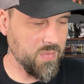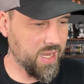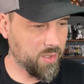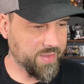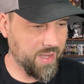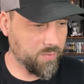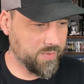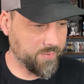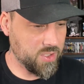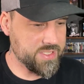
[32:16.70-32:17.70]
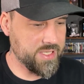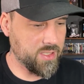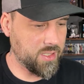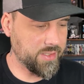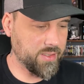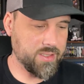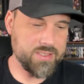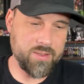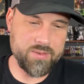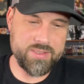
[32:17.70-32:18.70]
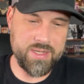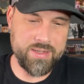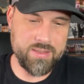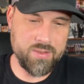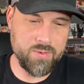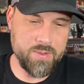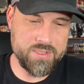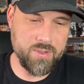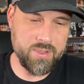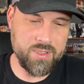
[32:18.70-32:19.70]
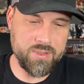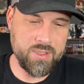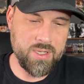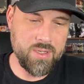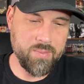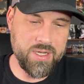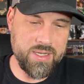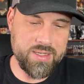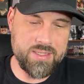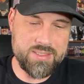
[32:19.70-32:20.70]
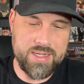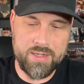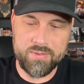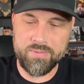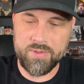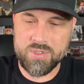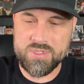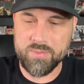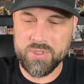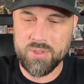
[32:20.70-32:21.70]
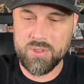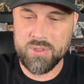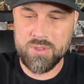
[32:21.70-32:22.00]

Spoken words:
I don't think I reversed it on here because I didn't know what was going on, but it is a reversible